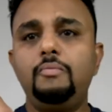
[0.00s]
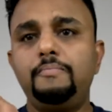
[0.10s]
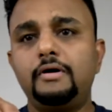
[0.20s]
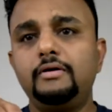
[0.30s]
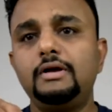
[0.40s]

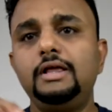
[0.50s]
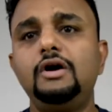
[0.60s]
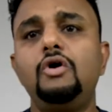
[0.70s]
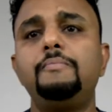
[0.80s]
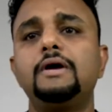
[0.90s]
really
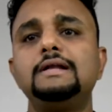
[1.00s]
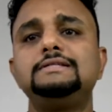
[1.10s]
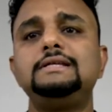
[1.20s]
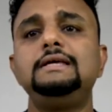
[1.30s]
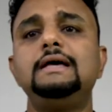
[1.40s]
hope you can
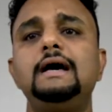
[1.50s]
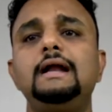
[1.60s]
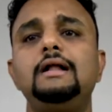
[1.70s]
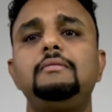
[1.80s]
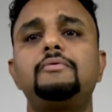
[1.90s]
see that.
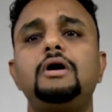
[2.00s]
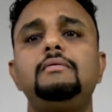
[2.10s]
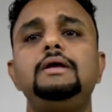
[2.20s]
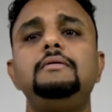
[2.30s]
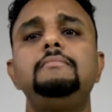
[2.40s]
I'll
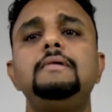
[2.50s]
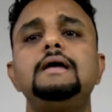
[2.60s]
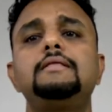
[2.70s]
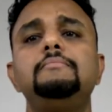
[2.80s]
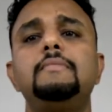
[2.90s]
probably
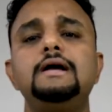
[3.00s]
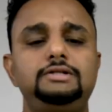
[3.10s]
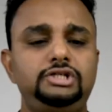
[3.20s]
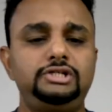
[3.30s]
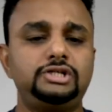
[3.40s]
make my
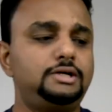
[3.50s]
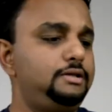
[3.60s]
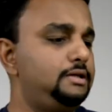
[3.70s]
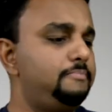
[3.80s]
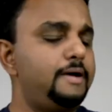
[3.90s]
t-shirt
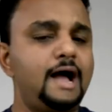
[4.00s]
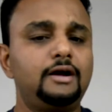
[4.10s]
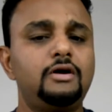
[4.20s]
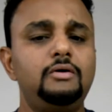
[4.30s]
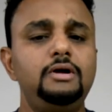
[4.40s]
the
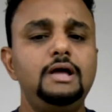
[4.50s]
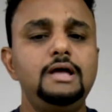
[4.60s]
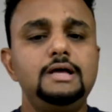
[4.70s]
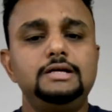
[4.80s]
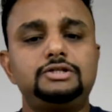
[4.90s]
background.
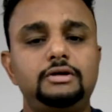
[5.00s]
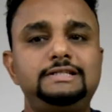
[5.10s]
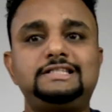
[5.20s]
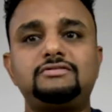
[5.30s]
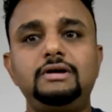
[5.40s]
So
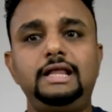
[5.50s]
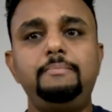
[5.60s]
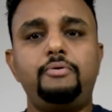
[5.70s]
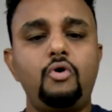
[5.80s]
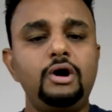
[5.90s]
it's really
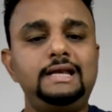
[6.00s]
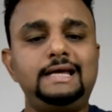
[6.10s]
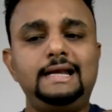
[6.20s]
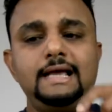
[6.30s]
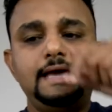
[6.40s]

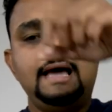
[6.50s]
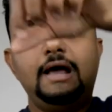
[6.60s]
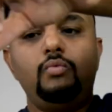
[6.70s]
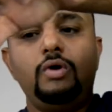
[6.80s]
pointed, and